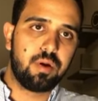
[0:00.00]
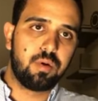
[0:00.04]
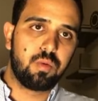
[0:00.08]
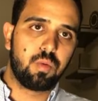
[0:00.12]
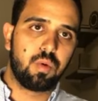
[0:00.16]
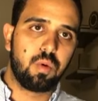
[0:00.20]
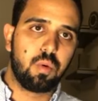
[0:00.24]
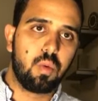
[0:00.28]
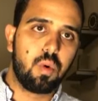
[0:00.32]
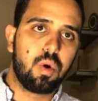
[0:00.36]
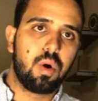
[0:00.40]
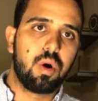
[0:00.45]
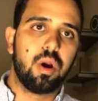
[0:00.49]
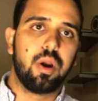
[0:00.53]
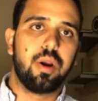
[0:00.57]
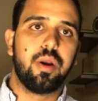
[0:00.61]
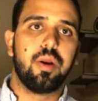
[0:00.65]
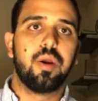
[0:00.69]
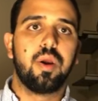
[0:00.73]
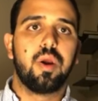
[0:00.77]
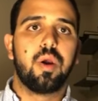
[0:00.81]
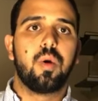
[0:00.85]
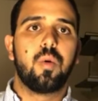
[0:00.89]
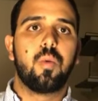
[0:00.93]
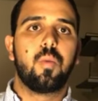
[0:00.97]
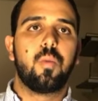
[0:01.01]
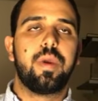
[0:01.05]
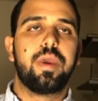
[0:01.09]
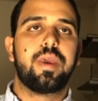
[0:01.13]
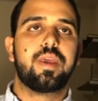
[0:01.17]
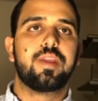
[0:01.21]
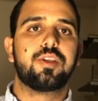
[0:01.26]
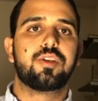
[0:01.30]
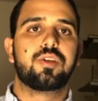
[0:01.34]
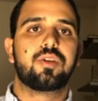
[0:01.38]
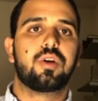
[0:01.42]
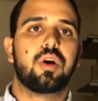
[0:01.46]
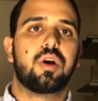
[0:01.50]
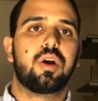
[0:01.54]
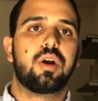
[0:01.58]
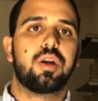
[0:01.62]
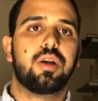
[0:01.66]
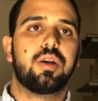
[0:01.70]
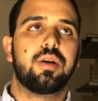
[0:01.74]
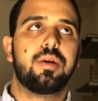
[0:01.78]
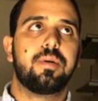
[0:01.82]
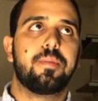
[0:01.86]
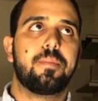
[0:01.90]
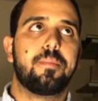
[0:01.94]
reward, we can start
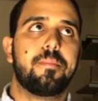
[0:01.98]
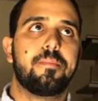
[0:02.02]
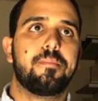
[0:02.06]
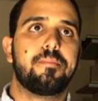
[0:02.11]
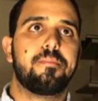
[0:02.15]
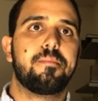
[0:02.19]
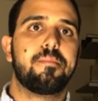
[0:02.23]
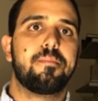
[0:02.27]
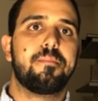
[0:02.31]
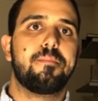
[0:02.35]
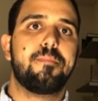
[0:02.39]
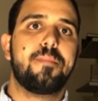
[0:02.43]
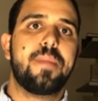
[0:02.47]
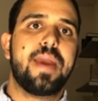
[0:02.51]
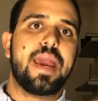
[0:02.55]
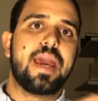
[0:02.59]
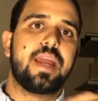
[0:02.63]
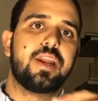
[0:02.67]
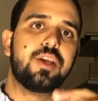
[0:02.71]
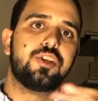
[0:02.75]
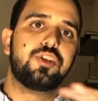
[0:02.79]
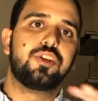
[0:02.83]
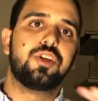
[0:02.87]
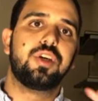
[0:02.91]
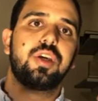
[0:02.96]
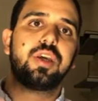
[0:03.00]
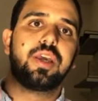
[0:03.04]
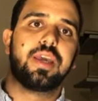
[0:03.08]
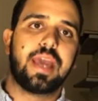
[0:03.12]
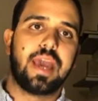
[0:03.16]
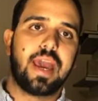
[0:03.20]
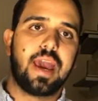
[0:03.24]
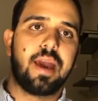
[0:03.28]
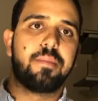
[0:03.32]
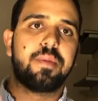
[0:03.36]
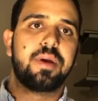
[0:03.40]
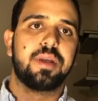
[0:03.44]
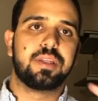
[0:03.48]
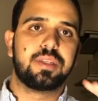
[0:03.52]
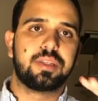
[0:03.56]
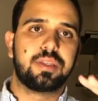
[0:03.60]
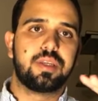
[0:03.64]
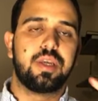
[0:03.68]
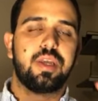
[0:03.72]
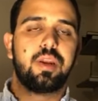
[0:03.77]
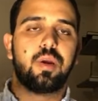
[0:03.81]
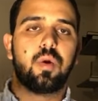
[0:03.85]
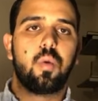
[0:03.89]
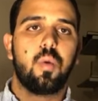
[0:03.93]
managing habits
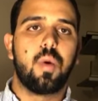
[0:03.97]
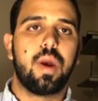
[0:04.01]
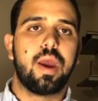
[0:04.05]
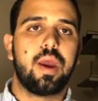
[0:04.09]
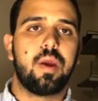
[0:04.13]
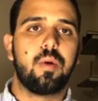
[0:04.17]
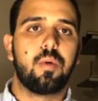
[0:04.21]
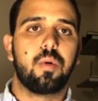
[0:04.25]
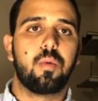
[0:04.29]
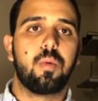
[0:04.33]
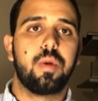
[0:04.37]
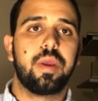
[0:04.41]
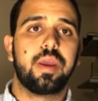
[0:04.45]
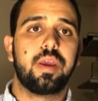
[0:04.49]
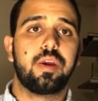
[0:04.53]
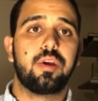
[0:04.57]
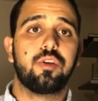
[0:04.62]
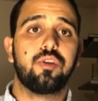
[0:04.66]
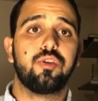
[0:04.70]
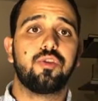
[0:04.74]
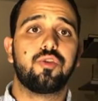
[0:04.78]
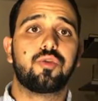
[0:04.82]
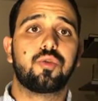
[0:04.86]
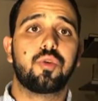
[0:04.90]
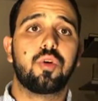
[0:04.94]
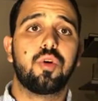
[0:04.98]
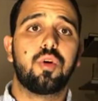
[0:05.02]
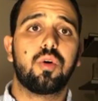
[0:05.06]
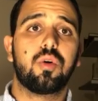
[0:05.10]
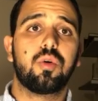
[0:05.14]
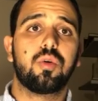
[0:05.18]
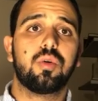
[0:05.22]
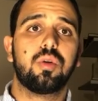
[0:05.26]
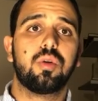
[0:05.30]
in a way where we can control,